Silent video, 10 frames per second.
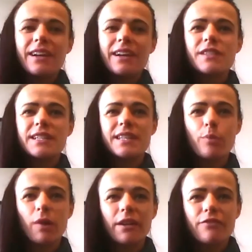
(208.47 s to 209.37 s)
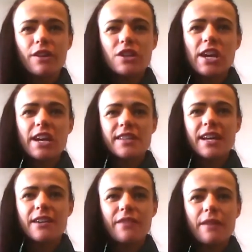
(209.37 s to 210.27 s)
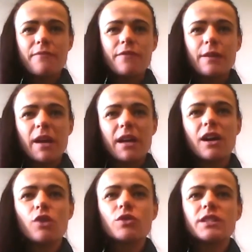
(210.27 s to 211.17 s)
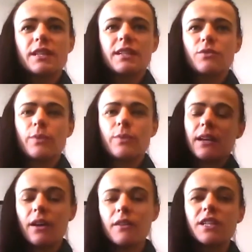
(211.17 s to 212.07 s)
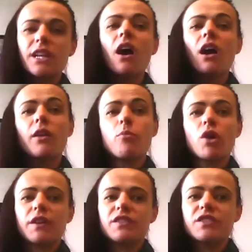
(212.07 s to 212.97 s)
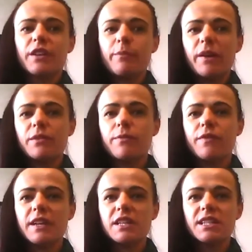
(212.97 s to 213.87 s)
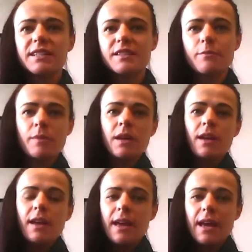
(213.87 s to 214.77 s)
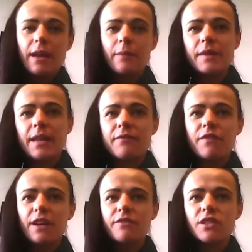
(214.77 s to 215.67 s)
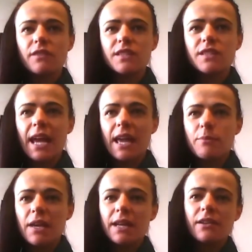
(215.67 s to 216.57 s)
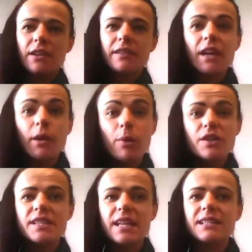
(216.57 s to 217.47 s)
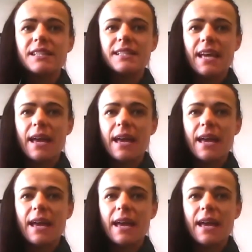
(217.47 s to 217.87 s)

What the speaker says: obviously it's a breath of fresh air to have female coaches in as well. And obviously Colin brought a certain amount of professionalism. And then Vera's obviously came in, and I think her personality's